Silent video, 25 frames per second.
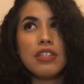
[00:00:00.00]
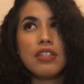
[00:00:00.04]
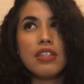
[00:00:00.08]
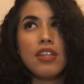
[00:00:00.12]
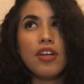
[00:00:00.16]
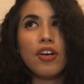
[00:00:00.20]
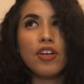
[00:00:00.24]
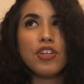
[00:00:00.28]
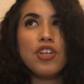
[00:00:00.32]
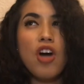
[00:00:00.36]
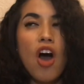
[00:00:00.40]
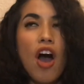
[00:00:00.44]

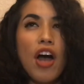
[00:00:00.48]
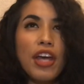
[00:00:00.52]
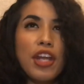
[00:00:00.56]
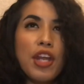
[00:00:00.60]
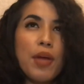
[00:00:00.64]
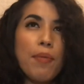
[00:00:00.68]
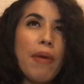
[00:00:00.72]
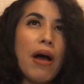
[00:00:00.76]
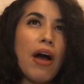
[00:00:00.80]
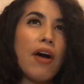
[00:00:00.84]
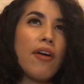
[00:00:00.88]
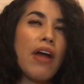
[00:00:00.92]
they're talking
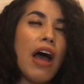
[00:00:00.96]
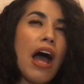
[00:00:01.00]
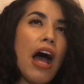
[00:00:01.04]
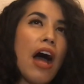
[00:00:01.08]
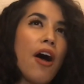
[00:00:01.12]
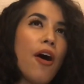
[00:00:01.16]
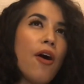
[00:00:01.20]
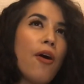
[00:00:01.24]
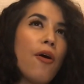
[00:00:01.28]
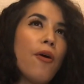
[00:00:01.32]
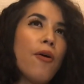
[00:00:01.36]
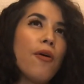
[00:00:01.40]
about
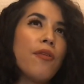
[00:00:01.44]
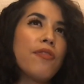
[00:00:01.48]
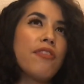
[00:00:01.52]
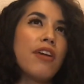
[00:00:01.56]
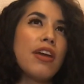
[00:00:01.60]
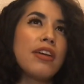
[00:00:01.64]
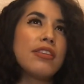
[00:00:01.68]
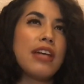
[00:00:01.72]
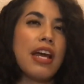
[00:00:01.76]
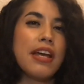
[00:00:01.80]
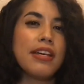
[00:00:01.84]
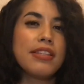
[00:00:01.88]
how
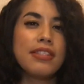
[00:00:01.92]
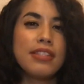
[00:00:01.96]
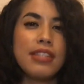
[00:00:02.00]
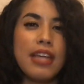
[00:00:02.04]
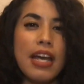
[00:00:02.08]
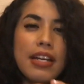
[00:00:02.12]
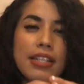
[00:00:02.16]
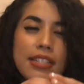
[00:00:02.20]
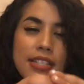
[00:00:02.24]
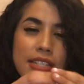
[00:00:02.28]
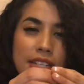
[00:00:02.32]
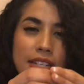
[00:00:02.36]
they
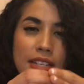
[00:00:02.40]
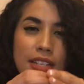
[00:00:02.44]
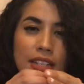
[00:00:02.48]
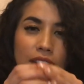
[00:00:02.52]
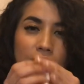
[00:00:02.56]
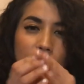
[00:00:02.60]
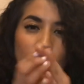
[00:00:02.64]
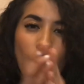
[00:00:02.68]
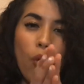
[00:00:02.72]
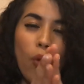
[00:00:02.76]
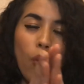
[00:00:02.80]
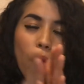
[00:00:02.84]
dissected
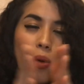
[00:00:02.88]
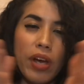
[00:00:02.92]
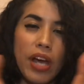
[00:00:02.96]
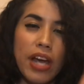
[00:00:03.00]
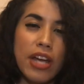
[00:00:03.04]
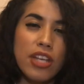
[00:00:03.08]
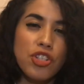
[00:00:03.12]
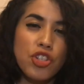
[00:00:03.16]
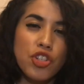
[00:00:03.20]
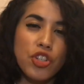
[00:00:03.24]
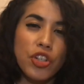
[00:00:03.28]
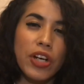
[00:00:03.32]
the whole
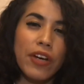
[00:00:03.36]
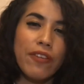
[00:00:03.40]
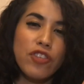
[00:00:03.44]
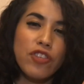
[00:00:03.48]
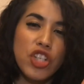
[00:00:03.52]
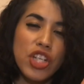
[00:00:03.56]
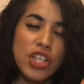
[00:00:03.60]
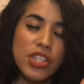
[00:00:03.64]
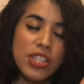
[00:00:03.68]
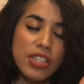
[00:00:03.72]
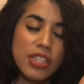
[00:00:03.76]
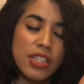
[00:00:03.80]
history of
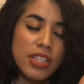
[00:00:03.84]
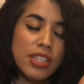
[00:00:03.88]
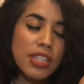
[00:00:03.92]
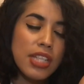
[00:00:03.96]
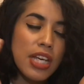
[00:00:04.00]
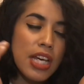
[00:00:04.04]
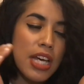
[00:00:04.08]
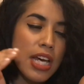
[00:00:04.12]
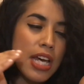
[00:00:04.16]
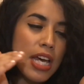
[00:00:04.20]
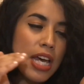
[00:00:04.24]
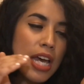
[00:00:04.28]
Jesus,
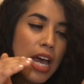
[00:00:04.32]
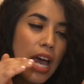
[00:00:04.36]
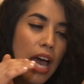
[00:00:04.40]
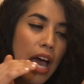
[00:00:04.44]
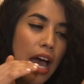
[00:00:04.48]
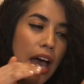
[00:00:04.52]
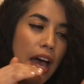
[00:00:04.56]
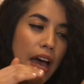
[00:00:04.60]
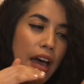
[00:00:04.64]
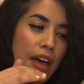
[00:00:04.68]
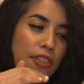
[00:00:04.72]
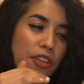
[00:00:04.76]

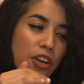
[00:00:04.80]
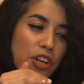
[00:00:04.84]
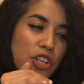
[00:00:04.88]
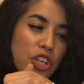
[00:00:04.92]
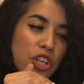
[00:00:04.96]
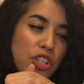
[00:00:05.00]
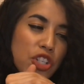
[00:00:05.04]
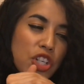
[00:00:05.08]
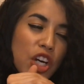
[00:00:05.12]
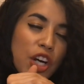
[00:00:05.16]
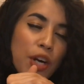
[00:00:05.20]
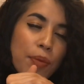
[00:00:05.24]
and they're
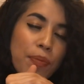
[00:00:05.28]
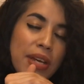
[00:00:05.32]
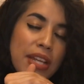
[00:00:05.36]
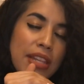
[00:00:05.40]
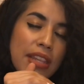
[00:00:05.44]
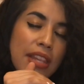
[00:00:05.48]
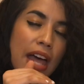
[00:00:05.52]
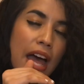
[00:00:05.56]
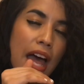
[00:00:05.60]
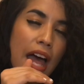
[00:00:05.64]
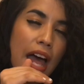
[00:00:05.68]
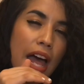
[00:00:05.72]

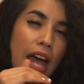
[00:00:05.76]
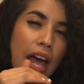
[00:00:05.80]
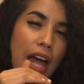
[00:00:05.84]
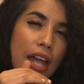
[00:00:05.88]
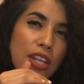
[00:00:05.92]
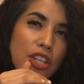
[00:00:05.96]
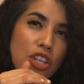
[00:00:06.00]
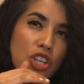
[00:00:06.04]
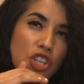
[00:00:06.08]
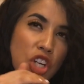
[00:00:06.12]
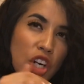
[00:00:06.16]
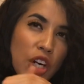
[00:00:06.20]
determined
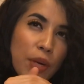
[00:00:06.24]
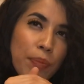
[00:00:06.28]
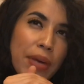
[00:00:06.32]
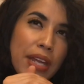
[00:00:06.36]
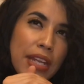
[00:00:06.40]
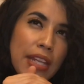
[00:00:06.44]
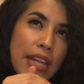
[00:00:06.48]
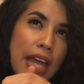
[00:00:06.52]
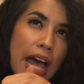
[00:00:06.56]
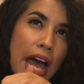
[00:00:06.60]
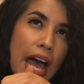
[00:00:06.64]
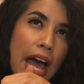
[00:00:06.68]

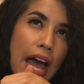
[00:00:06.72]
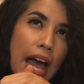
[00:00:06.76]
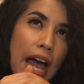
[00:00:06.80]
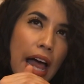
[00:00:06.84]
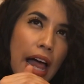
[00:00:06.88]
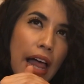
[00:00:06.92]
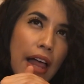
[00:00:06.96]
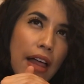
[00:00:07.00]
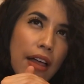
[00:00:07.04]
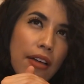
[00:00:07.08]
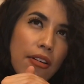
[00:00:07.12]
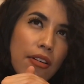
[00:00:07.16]
that
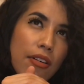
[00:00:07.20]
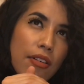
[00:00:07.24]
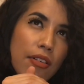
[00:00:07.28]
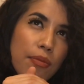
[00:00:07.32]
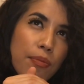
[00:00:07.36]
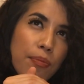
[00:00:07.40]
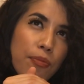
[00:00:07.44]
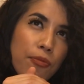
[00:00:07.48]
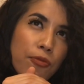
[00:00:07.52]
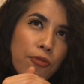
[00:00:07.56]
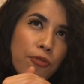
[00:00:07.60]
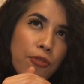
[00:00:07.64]

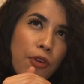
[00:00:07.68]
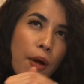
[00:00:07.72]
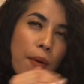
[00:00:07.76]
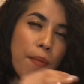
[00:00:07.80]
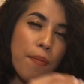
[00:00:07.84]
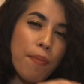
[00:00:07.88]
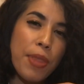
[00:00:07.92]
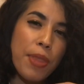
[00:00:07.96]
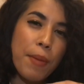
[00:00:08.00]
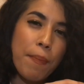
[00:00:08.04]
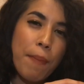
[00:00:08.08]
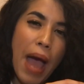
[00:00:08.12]

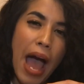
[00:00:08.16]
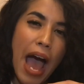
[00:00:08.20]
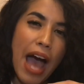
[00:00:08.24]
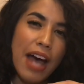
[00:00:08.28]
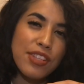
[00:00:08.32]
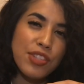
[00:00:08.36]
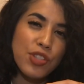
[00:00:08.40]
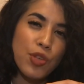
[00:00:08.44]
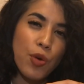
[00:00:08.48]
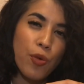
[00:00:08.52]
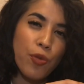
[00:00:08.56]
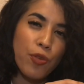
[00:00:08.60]
from the
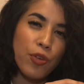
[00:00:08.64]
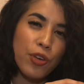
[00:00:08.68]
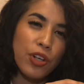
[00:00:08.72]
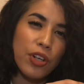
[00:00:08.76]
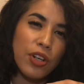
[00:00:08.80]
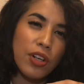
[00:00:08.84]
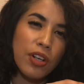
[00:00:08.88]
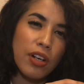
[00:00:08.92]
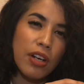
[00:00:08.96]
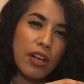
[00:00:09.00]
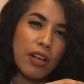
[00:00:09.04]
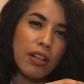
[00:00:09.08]

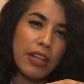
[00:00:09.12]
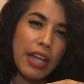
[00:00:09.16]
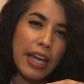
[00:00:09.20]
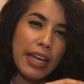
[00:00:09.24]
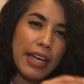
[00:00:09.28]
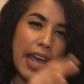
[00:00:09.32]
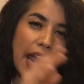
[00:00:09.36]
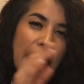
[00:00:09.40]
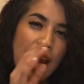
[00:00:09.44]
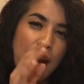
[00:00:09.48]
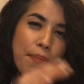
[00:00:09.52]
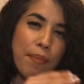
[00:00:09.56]
Passover,
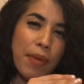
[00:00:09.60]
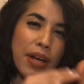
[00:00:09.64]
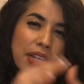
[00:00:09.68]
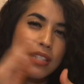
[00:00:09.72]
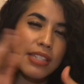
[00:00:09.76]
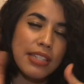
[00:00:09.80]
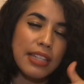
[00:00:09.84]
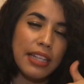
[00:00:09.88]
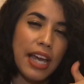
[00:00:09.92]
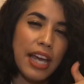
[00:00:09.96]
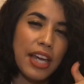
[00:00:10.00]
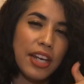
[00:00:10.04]
like 8
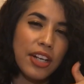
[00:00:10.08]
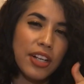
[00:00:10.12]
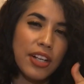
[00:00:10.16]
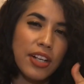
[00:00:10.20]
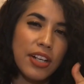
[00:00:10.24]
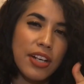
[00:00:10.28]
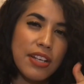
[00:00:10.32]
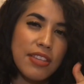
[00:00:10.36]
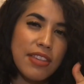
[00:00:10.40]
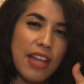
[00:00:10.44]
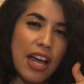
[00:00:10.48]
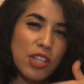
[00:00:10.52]
months
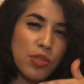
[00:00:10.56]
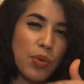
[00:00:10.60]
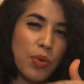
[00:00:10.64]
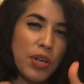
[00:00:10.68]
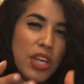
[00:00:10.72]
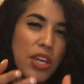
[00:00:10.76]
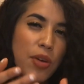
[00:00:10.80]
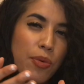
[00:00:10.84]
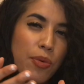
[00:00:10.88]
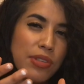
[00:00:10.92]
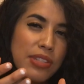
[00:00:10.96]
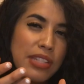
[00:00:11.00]
later, that's when
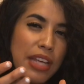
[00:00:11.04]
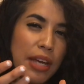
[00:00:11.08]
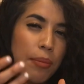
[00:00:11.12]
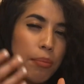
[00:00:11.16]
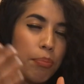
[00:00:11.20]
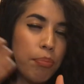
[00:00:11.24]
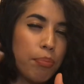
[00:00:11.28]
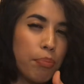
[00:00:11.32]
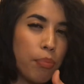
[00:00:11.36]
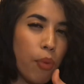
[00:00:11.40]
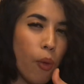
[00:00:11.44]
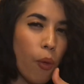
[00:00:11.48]
was like
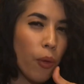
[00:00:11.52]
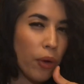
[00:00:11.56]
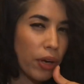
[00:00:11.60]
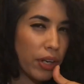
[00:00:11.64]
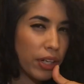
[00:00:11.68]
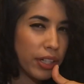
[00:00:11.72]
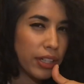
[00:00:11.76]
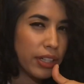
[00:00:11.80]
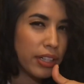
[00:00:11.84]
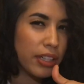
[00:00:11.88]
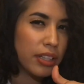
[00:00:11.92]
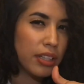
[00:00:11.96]

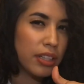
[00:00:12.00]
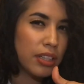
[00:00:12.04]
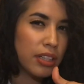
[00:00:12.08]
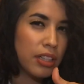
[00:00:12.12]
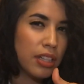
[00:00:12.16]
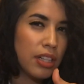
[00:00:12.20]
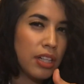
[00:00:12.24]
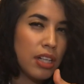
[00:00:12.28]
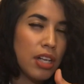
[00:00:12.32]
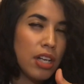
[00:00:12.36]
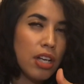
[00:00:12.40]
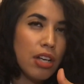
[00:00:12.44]
born.
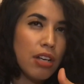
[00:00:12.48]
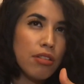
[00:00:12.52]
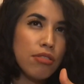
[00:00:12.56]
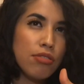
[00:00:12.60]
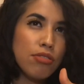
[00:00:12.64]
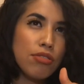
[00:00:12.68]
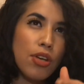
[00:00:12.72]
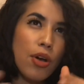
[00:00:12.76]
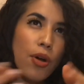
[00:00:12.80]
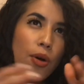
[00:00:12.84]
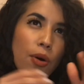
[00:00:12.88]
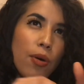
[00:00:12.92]

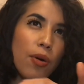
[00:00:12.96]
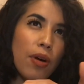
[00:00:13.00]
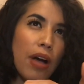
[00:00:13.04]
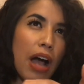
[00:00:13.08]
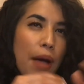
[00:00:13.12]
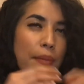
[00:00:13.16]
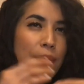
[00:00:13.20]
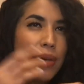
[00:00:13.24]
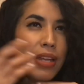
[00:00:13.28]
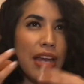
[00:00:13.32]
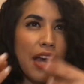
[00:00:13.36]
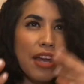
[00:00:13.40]
So
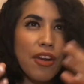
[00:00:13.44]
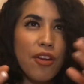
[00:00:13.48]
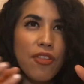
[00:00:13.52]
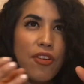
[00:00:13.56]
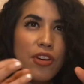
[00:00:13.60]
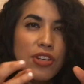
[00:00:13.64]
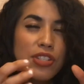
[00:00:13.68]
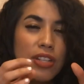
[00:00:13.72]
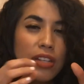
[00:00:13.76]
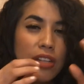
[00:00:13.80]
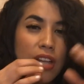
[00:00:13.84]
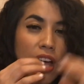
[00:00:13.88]
I mean, I know
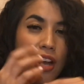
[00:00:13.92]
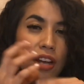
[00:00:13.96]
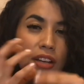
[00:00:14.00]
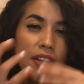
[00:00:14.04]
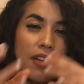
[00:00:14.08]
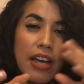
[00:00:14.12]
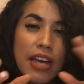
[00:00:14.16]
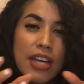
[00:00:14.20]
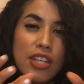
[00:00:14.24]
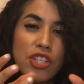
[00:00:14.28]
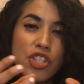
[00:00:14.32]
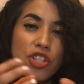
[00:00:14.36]
there's a lot
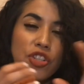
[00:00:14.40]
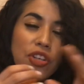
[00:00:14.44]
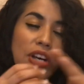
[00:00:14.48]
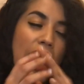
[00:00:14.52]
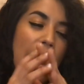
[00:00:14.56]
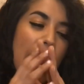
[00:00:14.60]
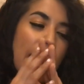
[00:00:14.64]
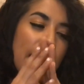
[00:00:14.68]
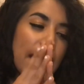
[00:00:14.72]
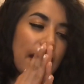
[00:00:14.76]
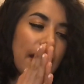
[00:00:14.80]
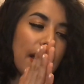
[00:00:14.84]
of history
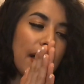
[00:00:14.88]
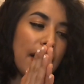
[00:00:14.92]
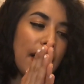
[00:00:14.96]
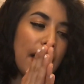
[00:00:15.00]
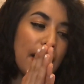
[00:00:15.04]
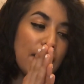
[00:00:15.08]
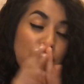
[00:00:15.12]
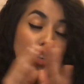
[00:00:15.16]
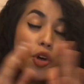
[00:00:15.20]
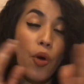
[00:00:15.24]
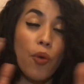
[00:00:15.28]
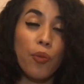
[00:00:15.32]
I
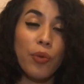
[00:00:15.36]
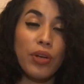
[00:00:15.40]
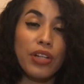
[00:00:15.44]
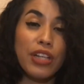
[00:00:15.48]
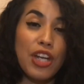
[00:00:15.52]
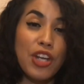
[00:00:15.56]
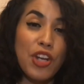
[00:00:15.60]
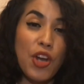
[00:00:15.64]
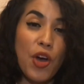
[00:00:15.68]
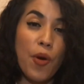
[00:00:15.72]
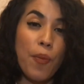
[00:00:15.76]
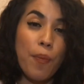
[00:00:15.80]
don't
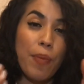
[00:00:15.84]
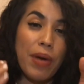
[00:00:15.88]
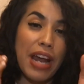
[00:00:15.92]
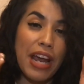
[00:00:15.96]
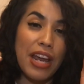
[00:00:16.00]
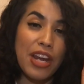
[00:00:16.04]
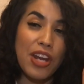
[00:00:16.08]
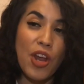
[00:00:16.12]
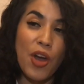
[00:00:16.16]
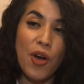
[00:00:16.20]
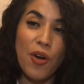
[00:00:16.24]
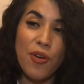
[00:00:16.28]
really know, but
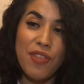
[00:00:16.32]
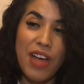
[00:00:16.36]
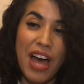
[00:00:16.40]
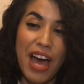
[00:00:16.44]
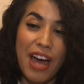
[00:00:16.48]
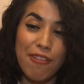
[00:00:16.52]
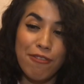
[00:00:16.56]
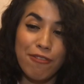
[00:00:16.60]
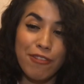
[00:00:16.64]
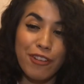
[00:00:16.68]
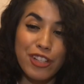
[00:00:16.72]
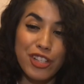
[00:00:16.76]
I know
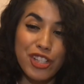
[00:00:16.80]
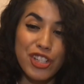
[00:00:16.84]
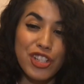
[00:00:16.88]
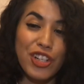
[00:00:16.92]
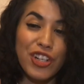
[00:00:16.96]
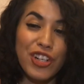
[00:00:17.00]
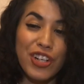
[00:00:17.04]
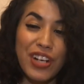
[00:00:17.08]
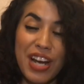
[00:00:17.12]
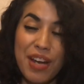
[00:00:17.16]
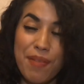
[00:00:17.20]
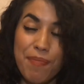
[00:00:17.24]
that for
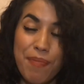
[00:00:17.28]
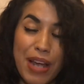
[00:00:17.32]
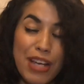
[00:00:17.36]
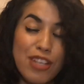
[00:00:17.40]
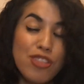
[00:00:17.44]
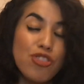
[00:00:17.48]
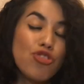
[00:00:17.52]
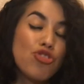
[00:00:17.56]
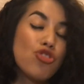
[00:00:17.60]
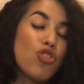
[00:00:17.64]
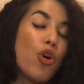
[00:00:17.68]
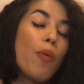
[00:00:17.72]
sure it
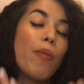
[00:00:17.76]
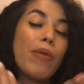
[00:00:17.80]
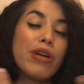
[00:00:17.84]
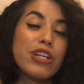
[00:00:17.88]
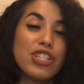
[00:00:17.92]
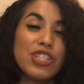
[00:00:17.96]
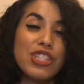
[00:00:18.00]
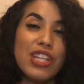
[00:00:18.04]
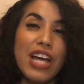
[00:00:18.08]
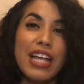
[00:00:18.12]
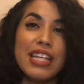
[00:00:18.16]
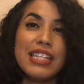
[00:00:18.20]
makes so much
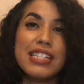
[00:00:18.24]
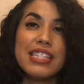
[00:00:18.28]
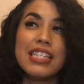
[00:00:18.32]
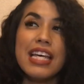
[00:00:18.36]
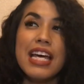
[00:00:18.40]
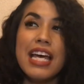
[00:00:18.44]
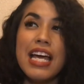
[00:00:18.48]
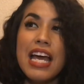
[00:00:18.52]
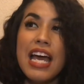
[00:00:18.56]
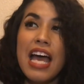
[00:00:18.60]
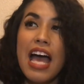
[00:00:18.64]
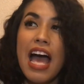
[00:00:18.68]
sense,
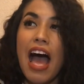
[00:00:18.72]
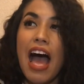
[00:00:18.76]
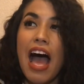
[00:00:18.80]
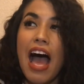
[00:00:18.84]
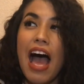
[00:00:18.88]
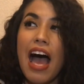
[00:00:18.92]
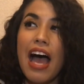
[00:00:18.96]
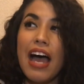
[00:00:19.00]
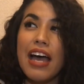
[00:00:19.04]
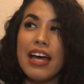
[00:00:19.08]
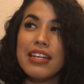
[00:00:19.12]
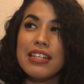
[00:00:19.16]

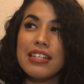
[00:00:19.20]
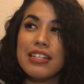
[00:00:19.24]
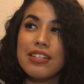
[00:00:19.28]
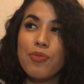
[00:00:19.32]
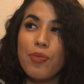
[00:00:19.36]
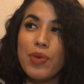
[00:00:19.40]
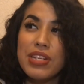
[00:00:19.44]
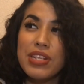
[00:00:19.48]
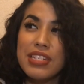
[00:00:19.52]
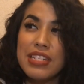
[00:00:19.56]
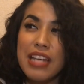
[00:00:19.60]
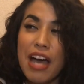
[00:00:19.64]
and
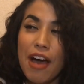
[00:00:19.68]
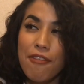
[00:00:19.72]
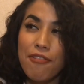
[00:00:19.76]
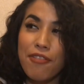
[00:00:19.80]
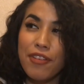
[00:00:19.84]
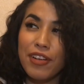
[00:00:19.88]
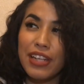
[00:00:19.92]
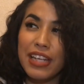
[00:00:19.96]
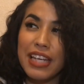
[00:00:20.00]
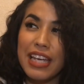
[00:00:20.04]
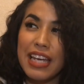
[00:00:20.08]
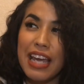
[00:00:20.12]
we
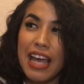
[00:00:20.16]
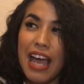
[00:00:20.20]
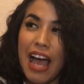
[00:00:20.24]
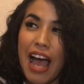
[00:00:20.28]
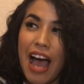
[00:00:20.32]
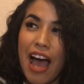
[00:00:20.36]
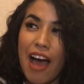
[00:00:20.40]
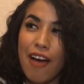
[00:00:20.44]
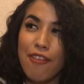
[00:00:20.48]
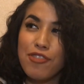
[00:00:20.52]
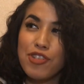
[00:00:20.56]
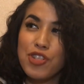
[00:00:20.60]
definitely
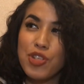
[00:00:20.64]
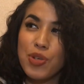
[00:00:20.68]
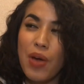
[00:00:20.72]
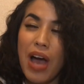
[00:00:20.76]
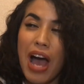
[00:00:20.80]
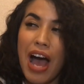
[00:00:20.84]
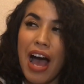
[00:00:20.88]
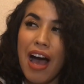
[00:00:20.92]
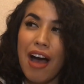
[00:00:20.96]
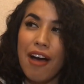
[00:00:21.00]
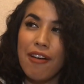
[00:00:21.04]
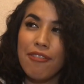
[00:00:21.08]
have to
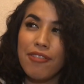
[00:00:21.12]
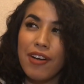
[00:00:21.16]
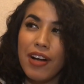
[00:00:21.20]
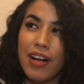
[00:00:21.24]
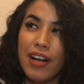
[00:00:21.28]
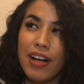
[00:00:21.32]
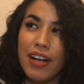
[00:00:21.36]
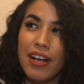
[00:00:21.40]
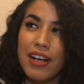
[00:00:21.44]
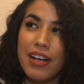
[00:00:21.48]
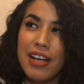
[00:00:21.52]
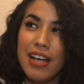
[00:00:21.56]
have
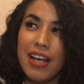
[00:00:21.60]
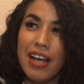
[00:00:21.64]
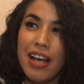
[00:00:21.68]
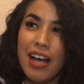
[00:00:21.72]
a